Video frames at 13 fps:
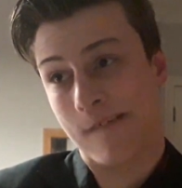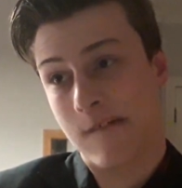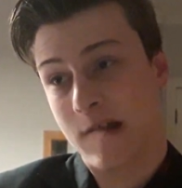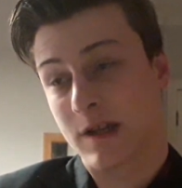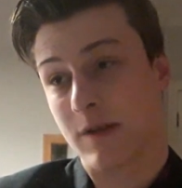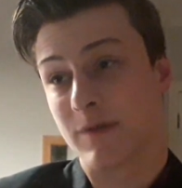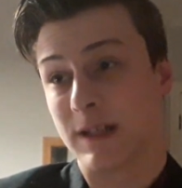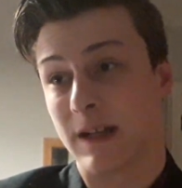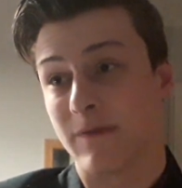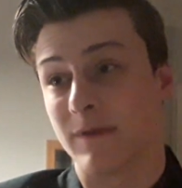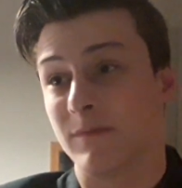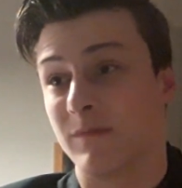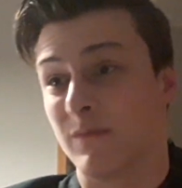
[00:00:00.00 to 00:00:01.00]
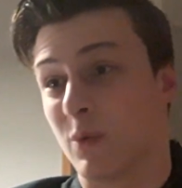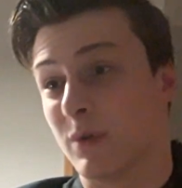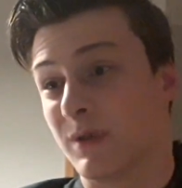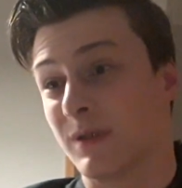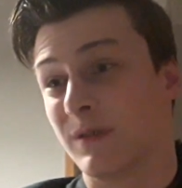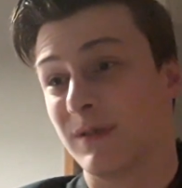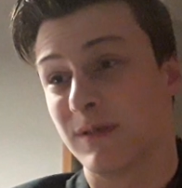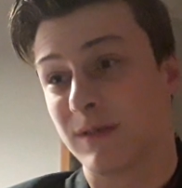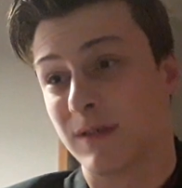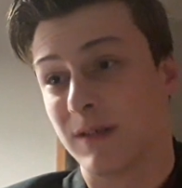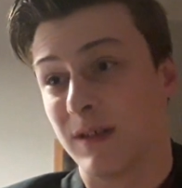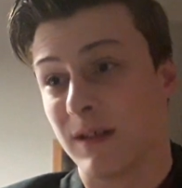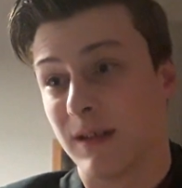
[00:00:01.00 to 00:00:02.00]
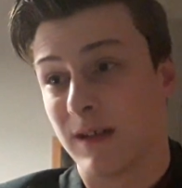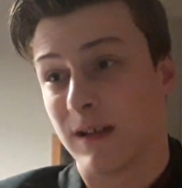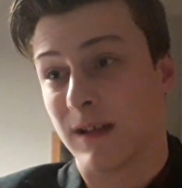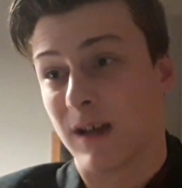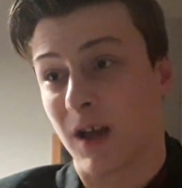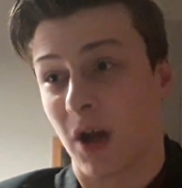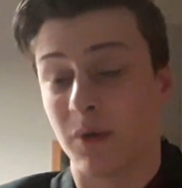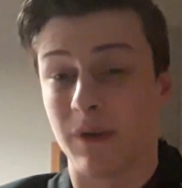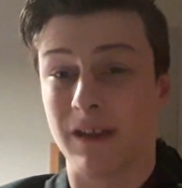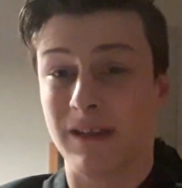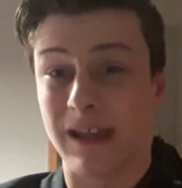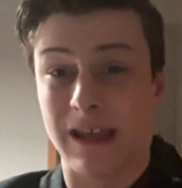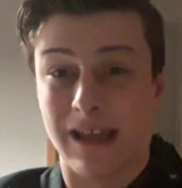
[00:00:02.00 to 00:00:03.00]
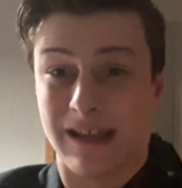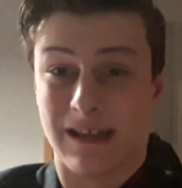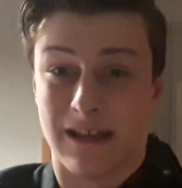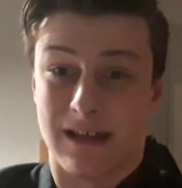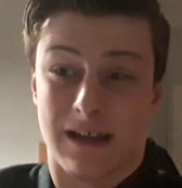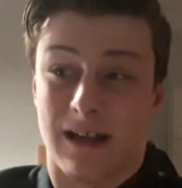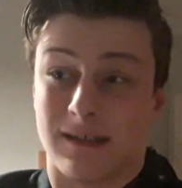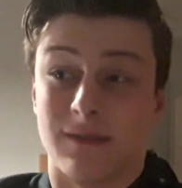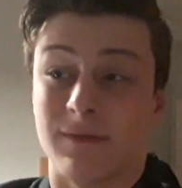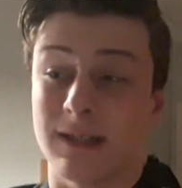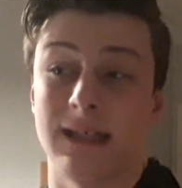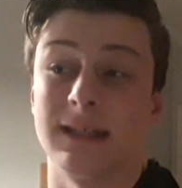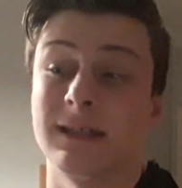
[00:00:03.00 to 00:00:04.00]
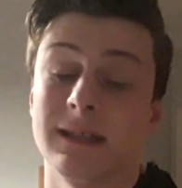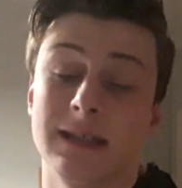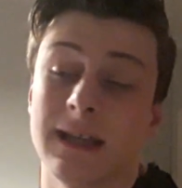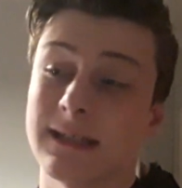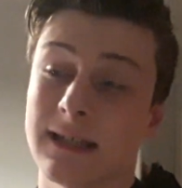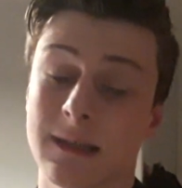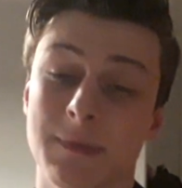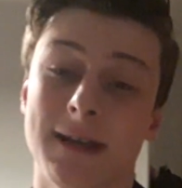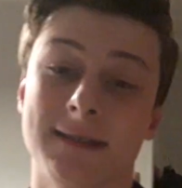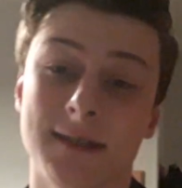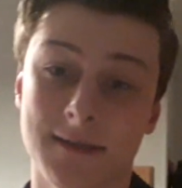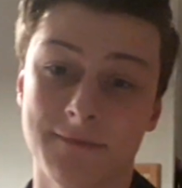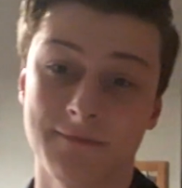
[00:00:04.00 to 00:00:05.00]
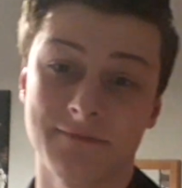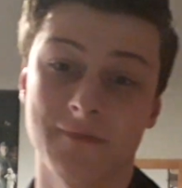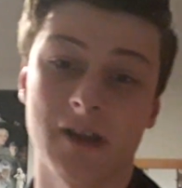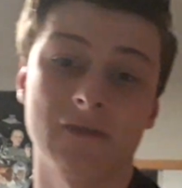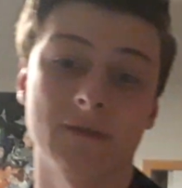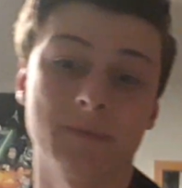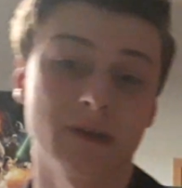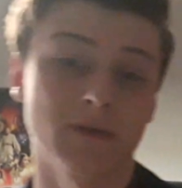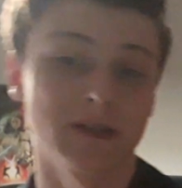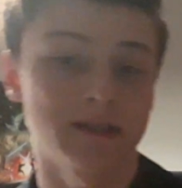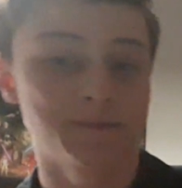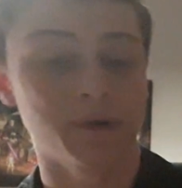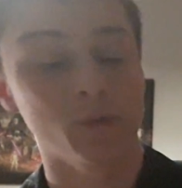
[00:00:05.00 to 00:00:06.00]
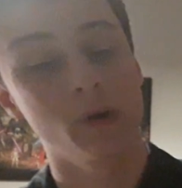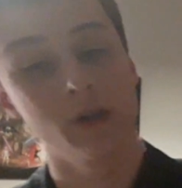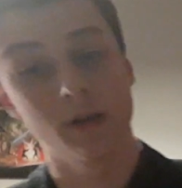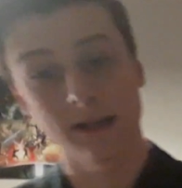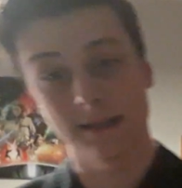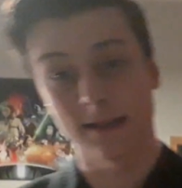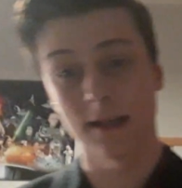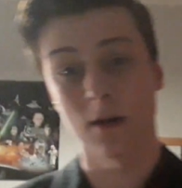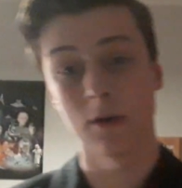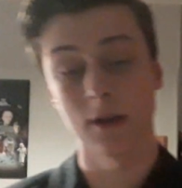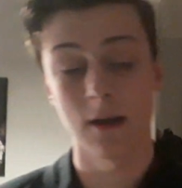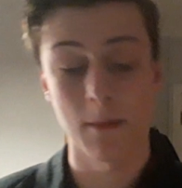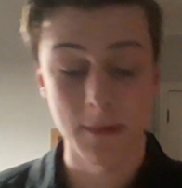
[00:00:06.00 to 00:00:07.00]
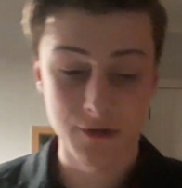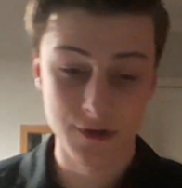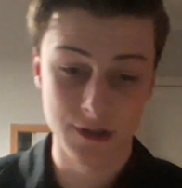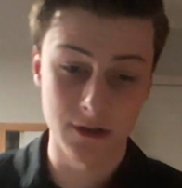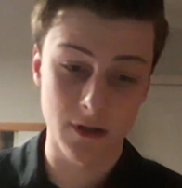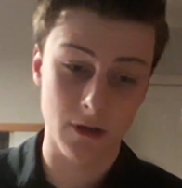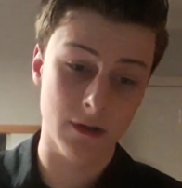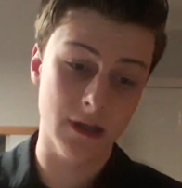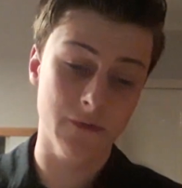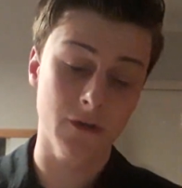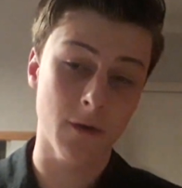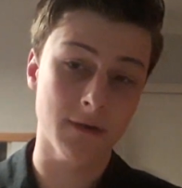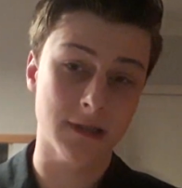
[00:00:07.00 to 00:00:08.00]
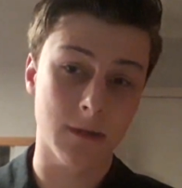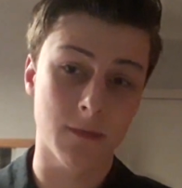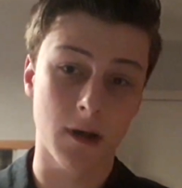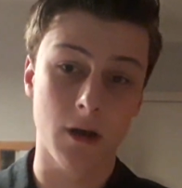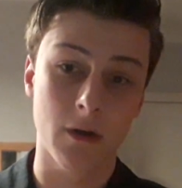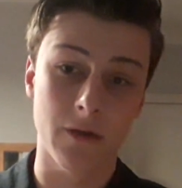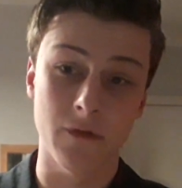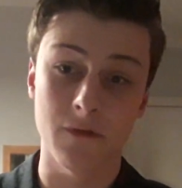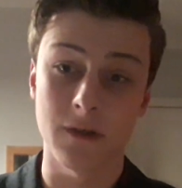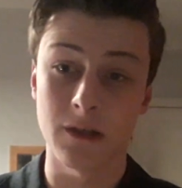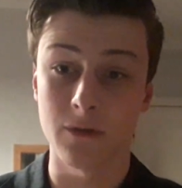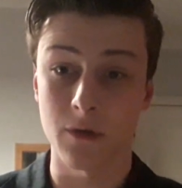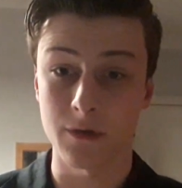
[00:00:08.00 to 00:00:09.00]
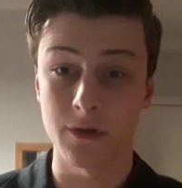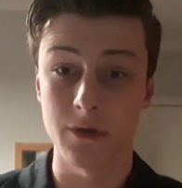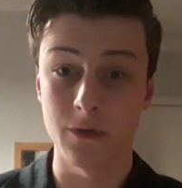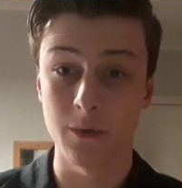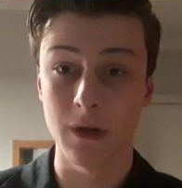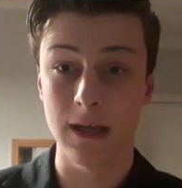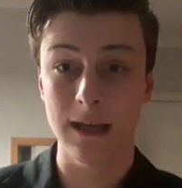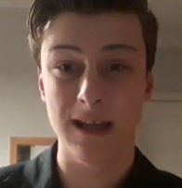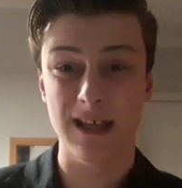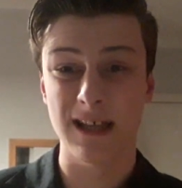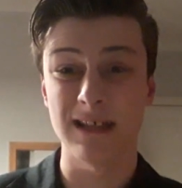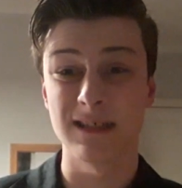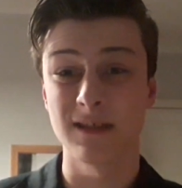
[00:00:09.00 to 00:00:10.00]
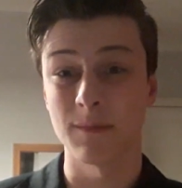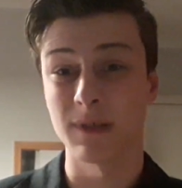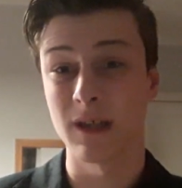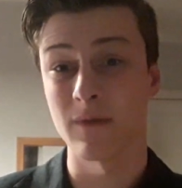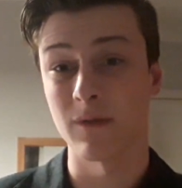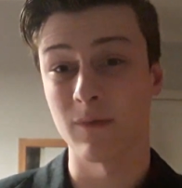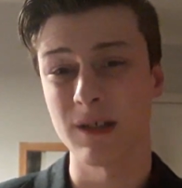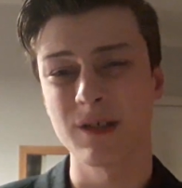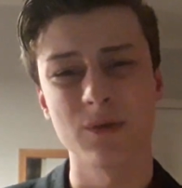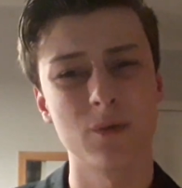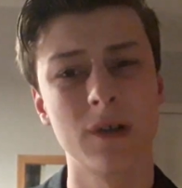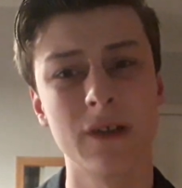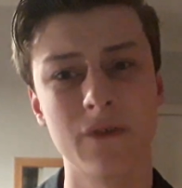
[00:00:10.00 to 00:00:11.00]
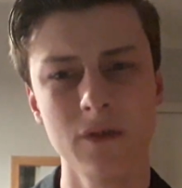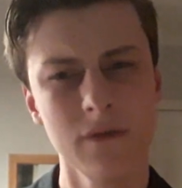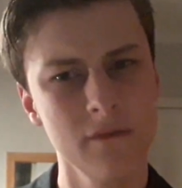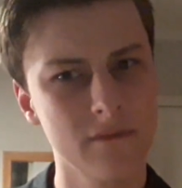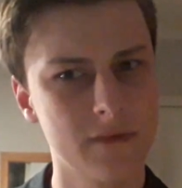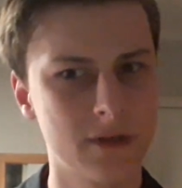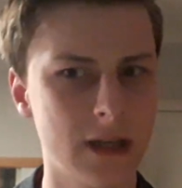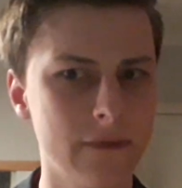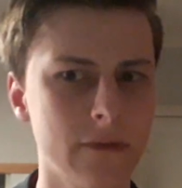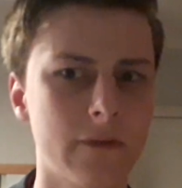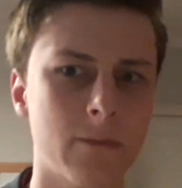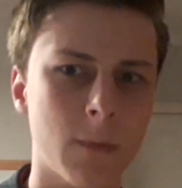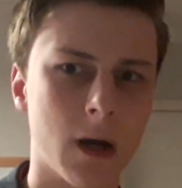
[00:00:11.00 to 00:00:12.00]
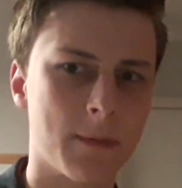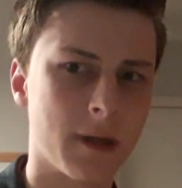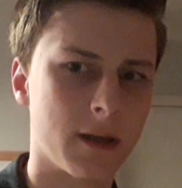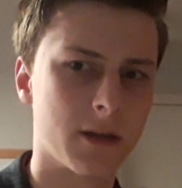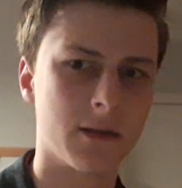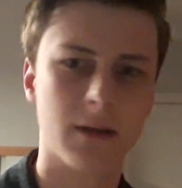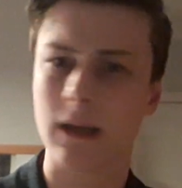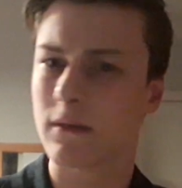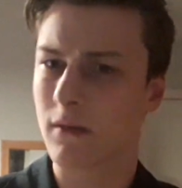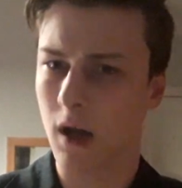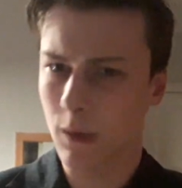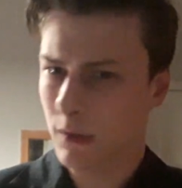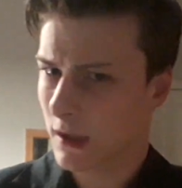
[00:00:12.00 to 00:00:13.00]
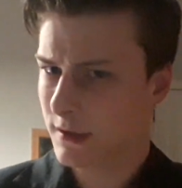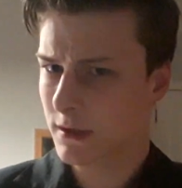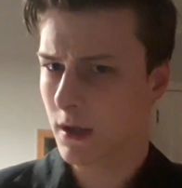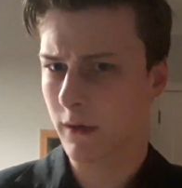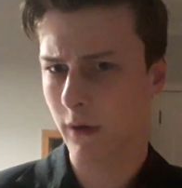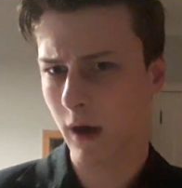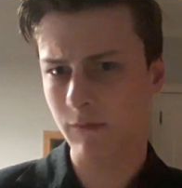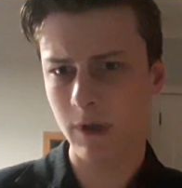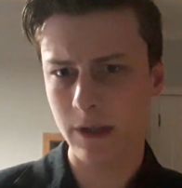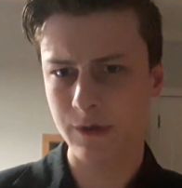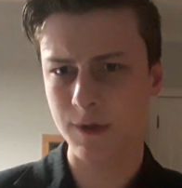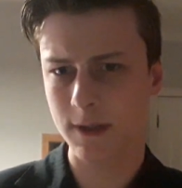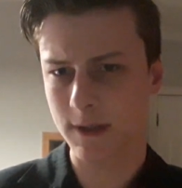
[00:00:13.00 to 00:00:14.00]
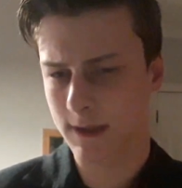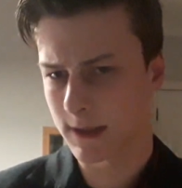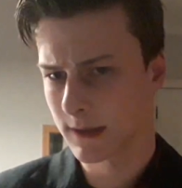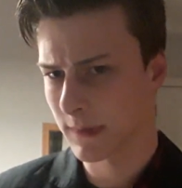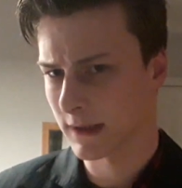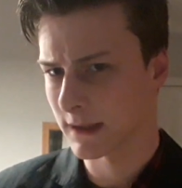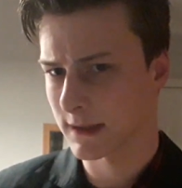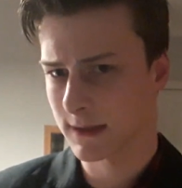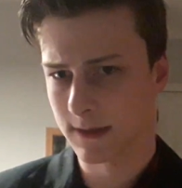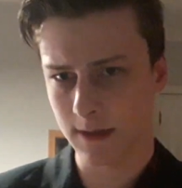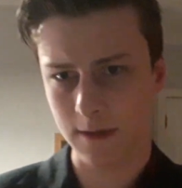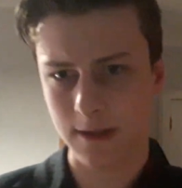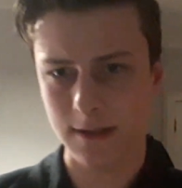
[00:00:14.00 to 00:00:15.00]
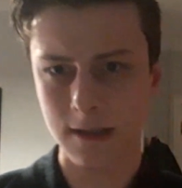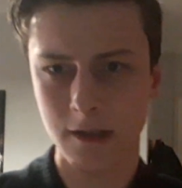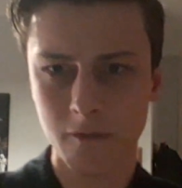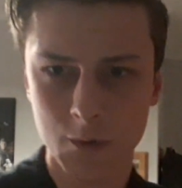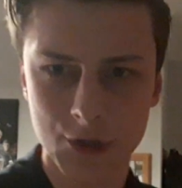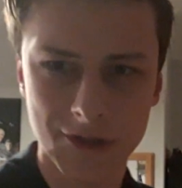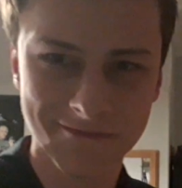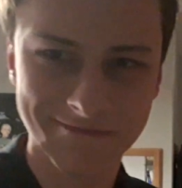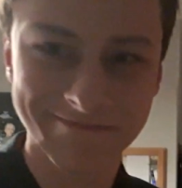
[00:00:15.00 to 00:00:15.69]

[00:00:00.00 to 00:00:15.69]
Series 11 was... I don't think it's going to get any better, if I'm being honest. But what do you guys think? I'm interested to know. Leave your comments down below if you think Doctor Who, it's time to give it a rest. Or if you differ from my opinion, then I would like to know. I'm really intrigued to see about this. So thank you for watching.